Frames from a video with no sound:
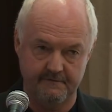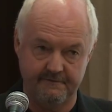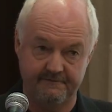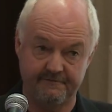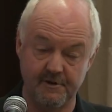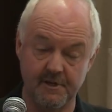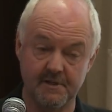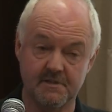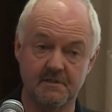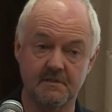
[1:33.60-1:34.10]

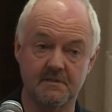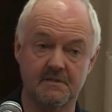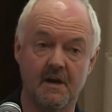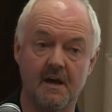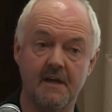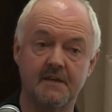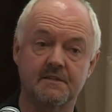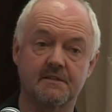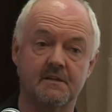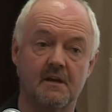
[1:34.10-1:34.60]
For instance,
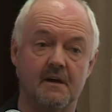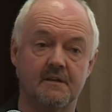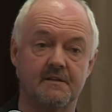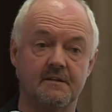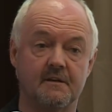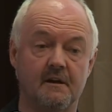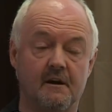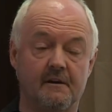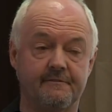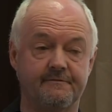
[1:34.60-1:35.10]
I
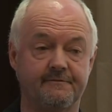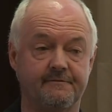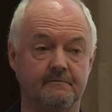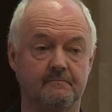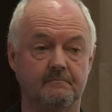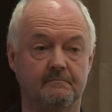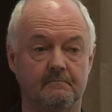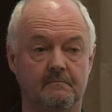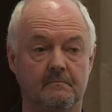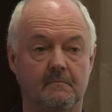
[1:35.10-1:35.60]
started off
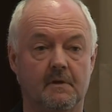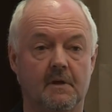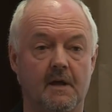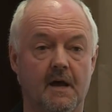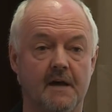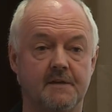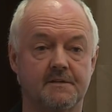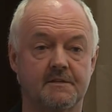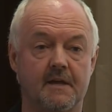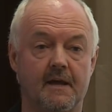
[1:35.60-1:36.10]

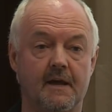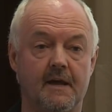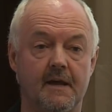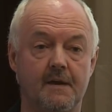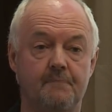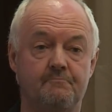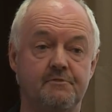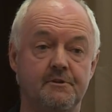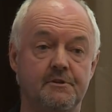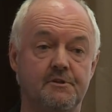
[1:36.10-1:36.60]
as
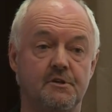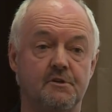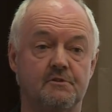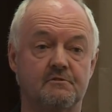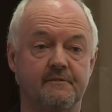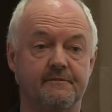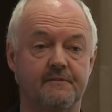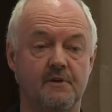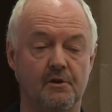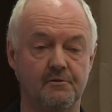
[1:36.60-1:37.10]
a
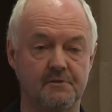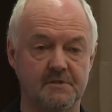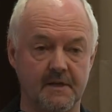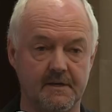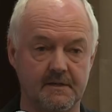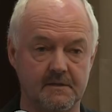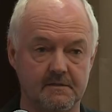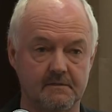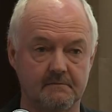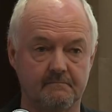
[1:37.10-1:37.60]
producer of
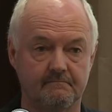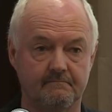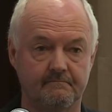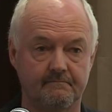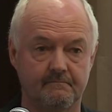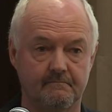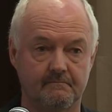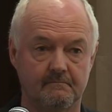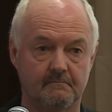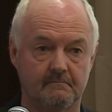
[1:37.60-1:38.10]
content.
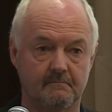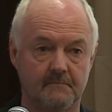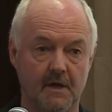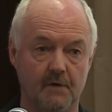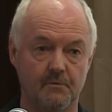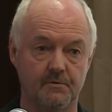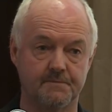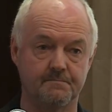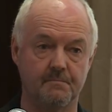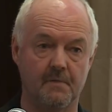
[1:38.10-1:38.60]

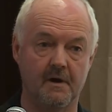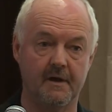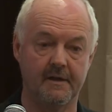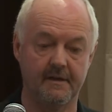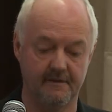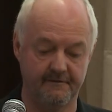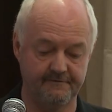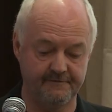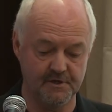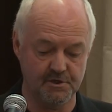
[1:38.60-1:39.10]
That was my
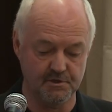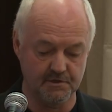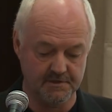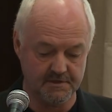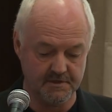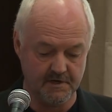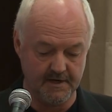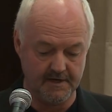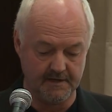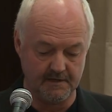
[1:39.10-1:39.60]
official
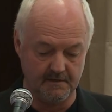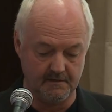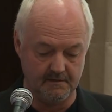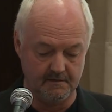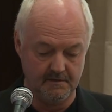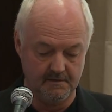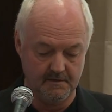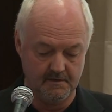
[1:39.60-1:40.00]
title.